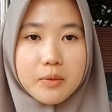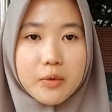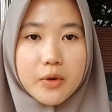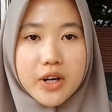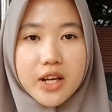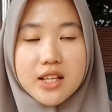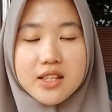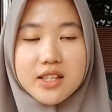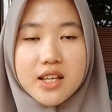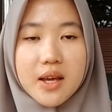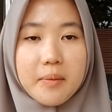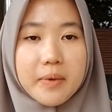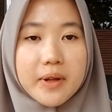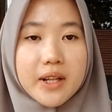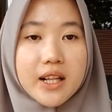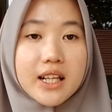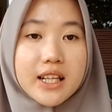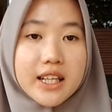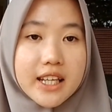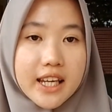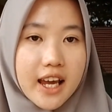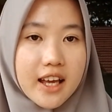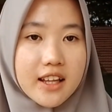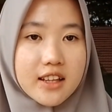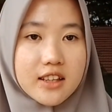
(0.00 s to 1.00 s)
For example,
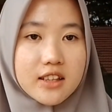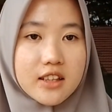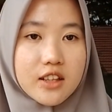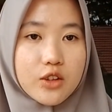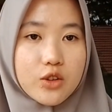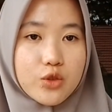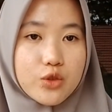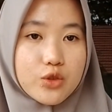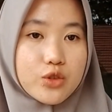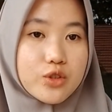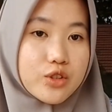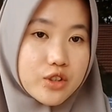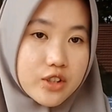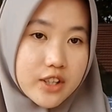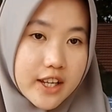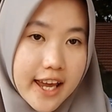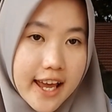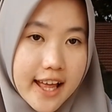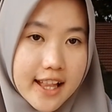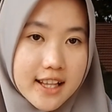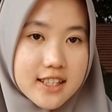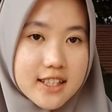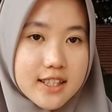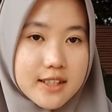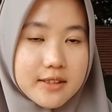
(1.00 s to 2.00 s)
cat to cat.